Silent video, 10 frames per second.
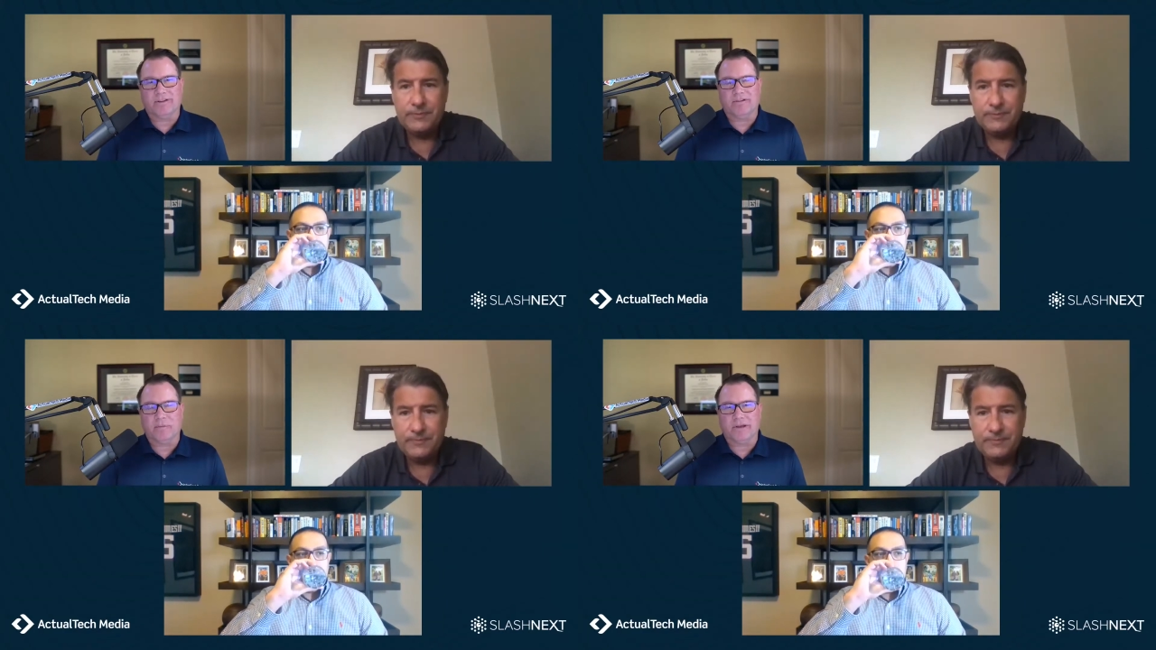
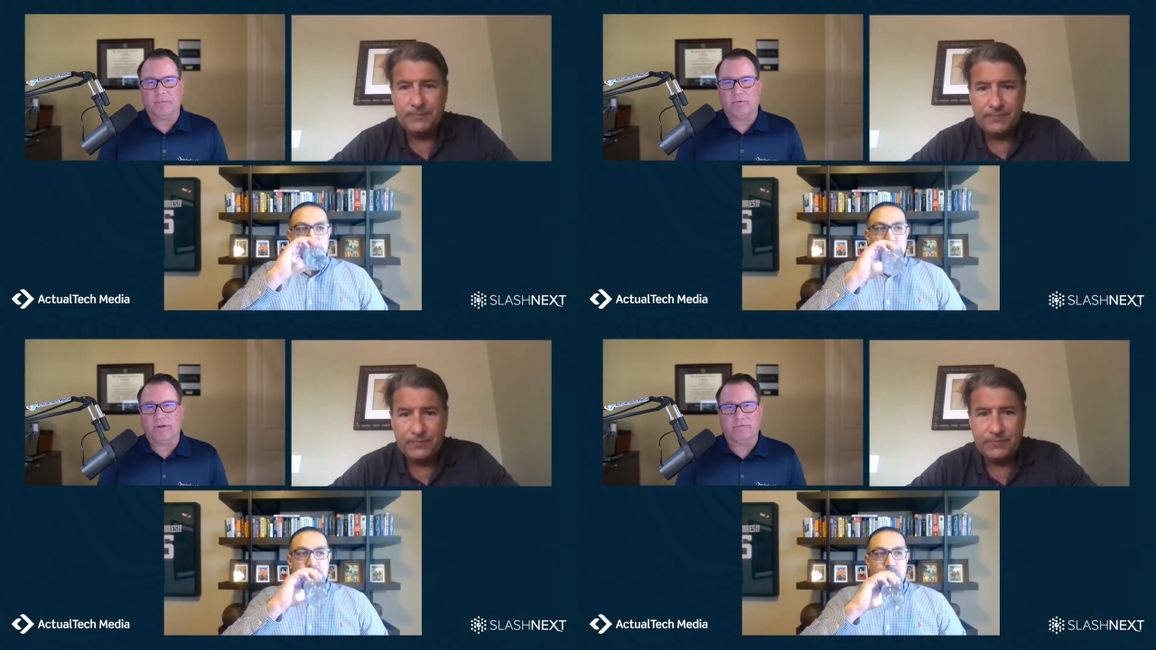Speaker 1: Uh, you make a
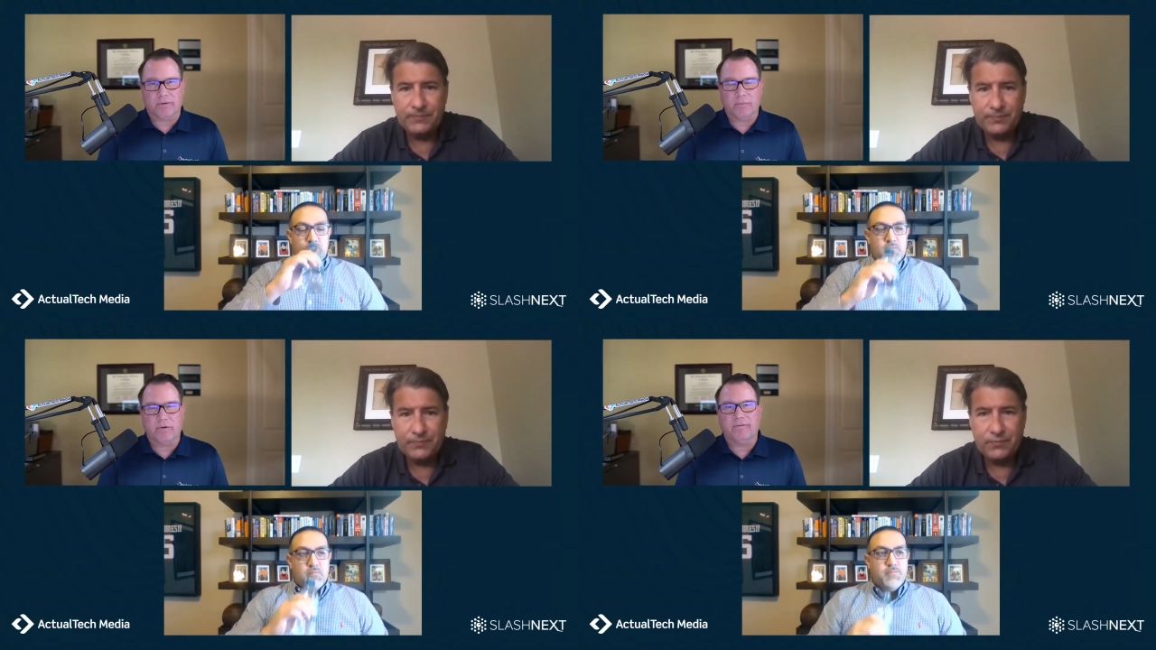point of
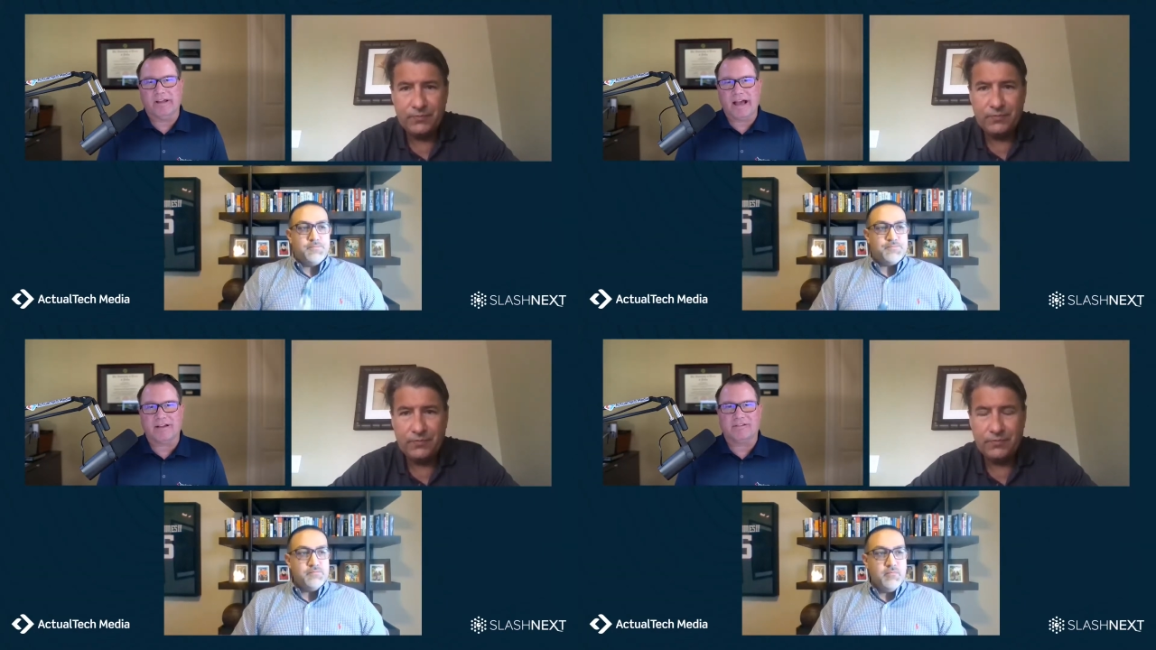
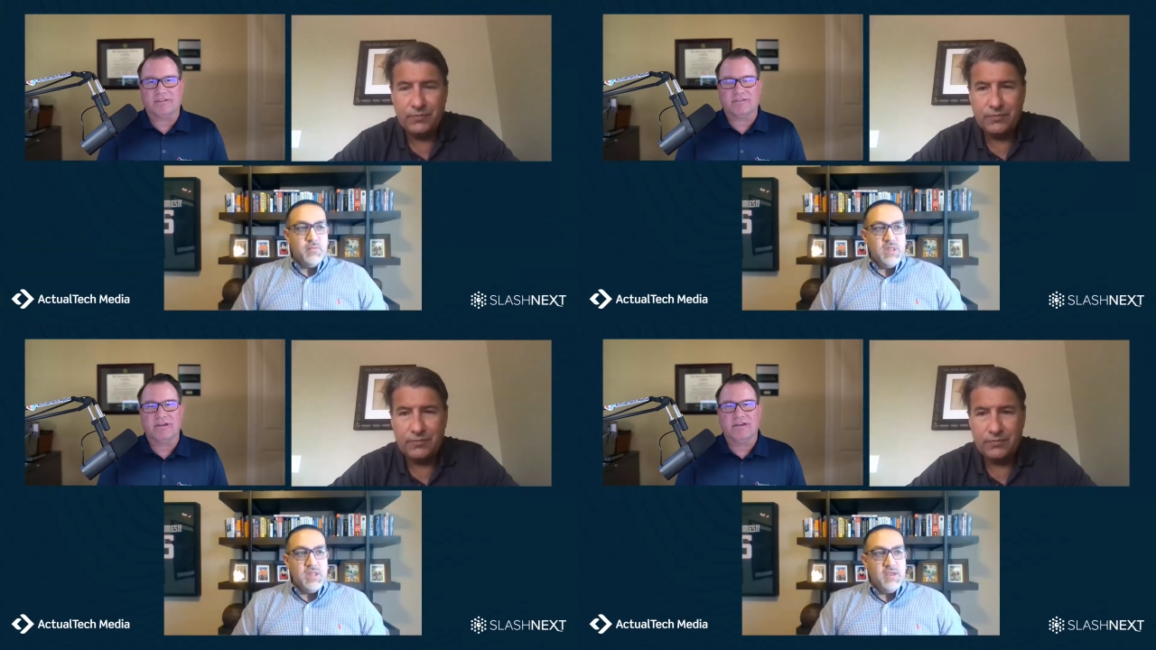removing
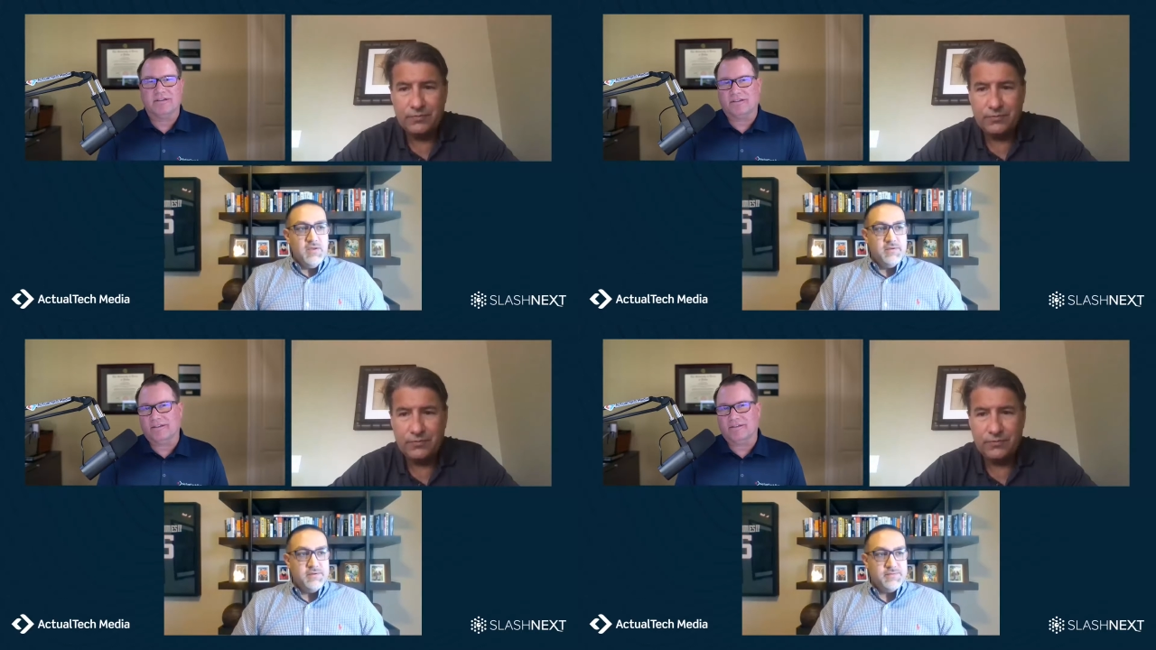access
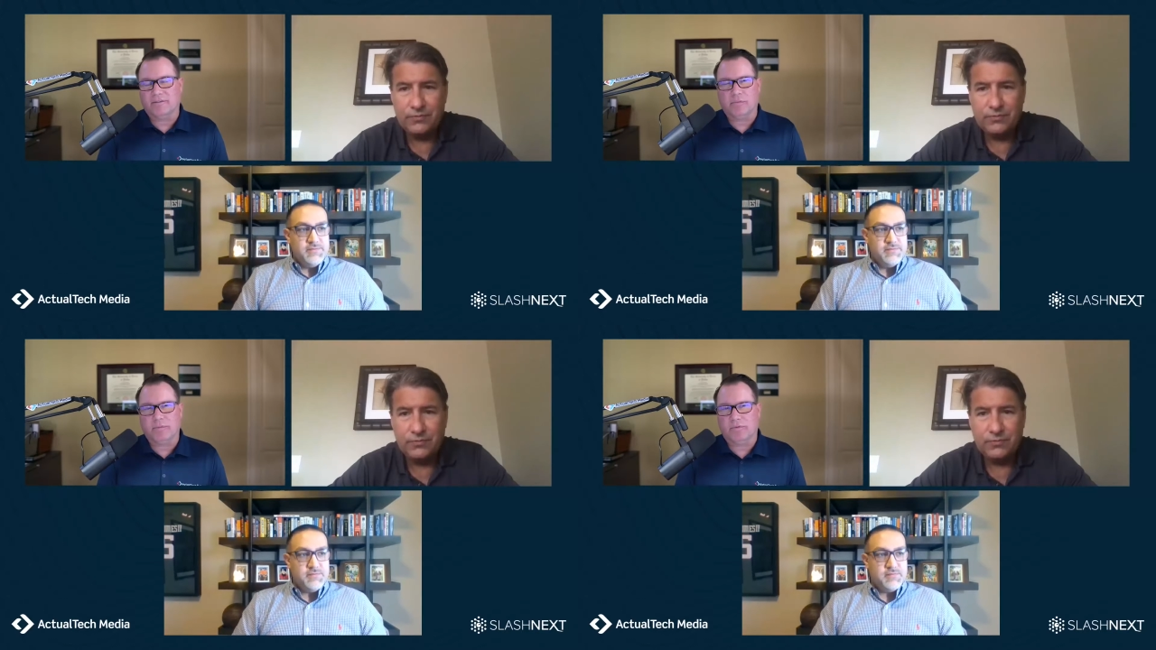to things
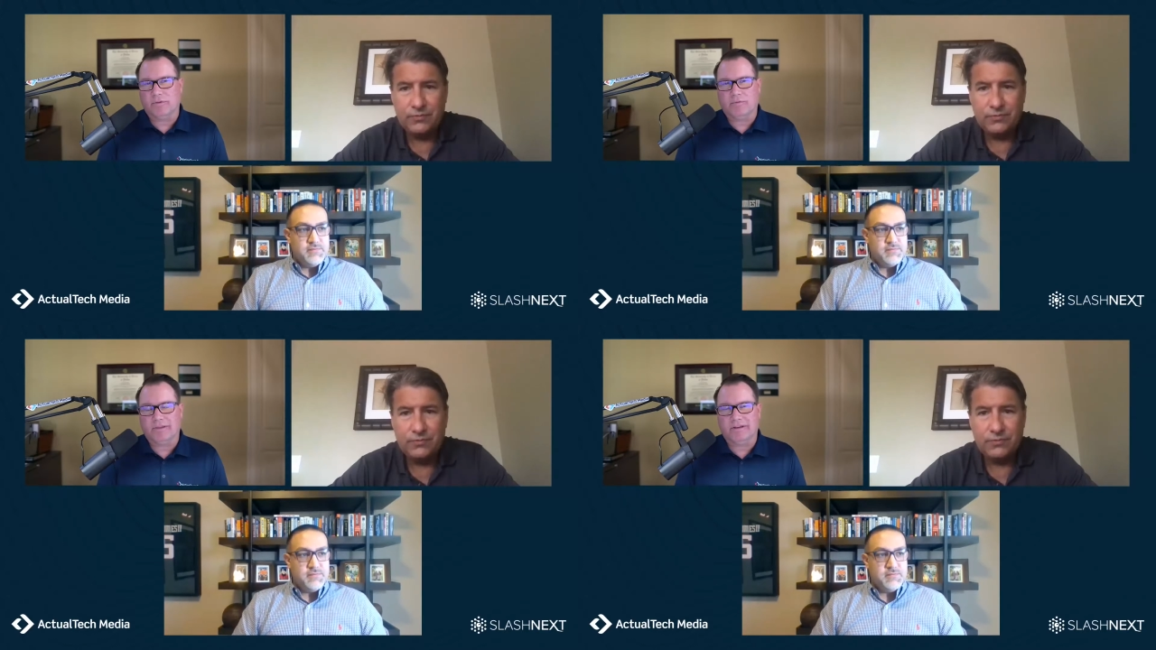that people
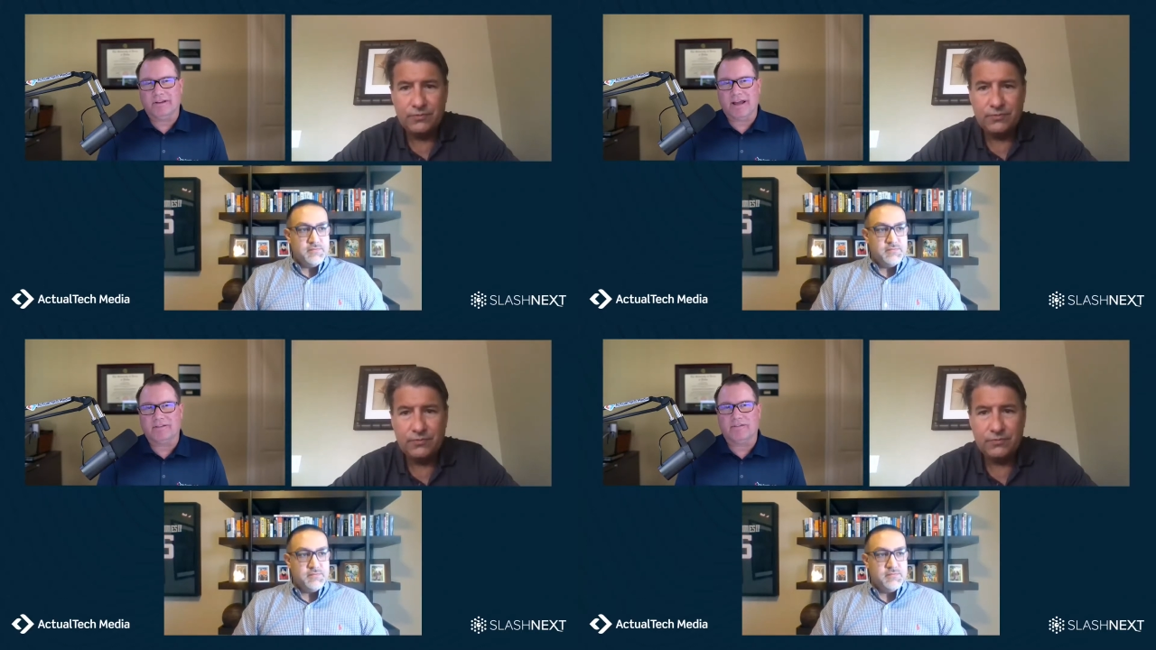don't really
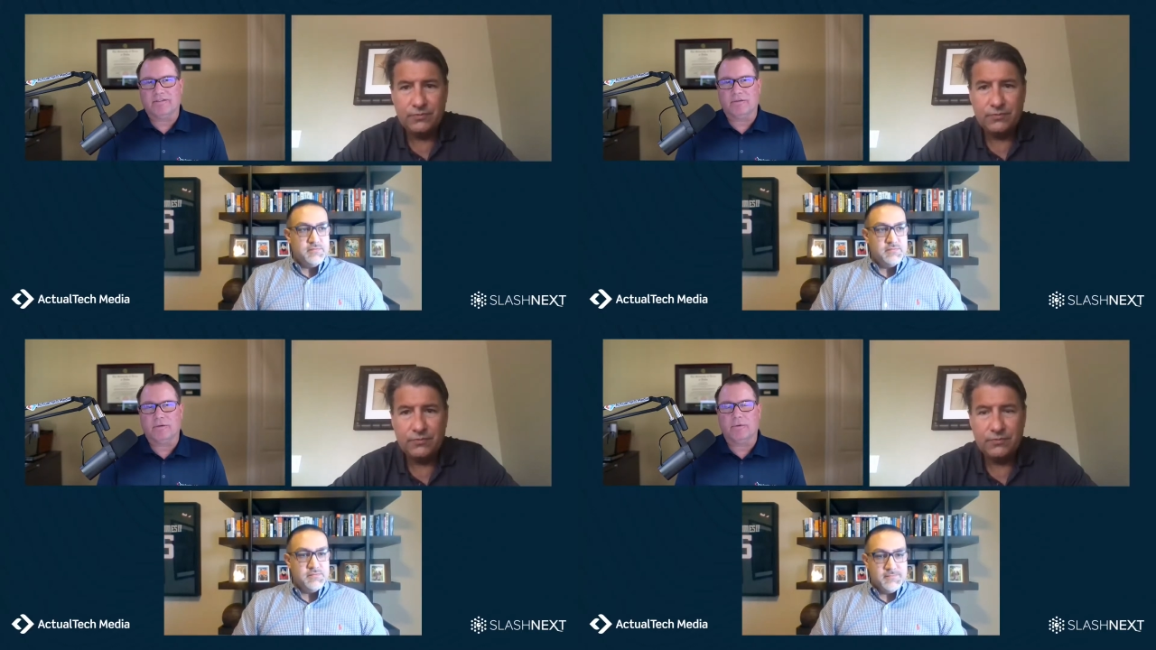need access
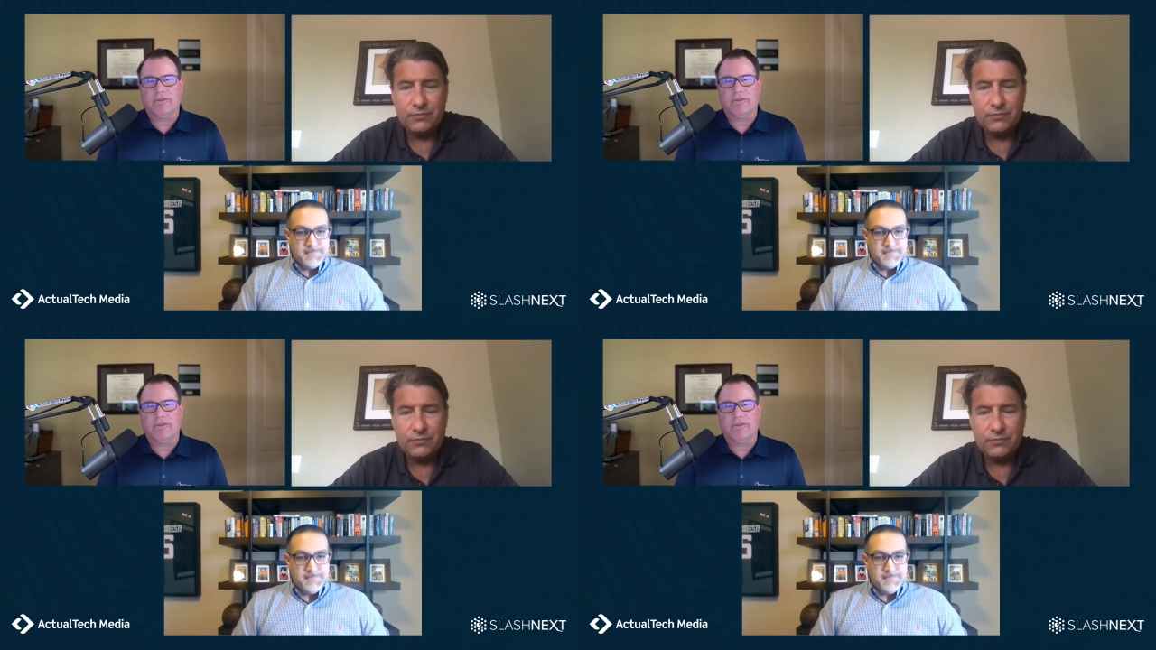to,